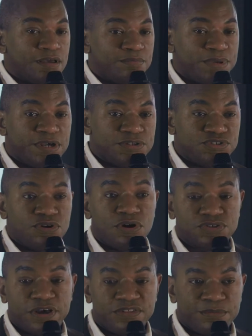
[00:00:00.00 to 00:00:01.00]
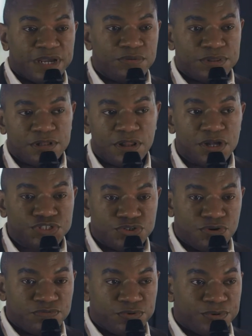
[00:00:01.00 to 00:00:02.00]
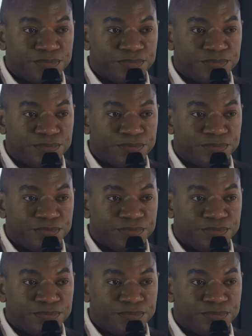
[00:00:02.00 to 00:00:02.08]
because you also have to migrate the logic over.